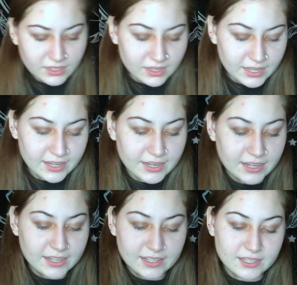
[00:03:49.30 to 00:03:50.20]
I
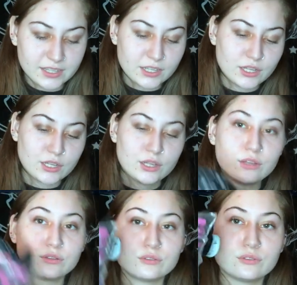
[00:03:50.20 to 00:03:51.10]
got
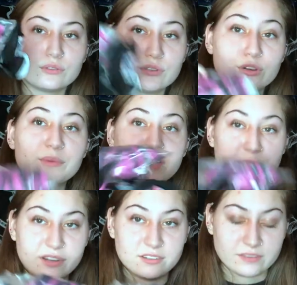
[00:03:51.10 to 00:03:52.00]
so many
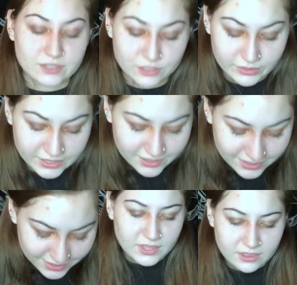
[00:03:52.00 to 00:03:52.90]
pairs of
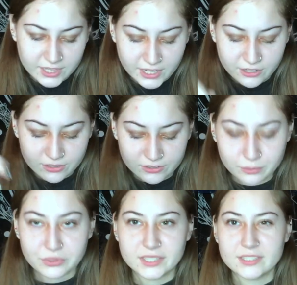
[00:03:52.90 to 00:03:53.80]
underwear. They're the
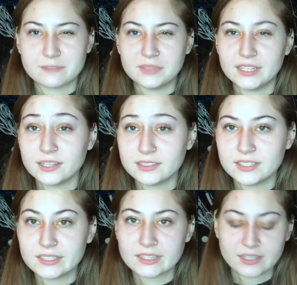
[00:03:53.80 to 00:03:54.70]
brands Me
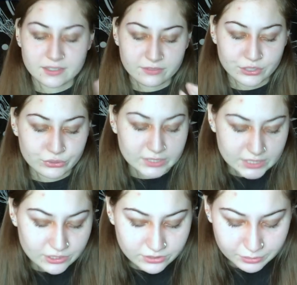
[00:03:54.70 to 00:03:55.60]
Undies and Victoria's
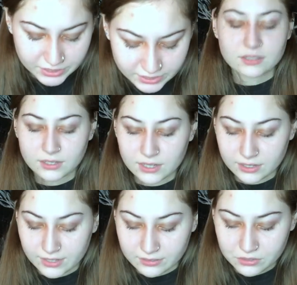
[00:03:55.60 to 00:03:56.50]
Secret Pink. Got a
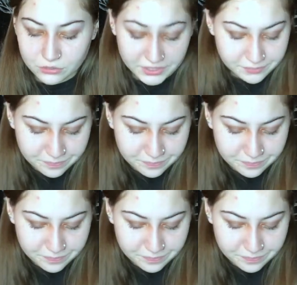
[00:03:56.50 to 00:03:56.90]
lot of underwear.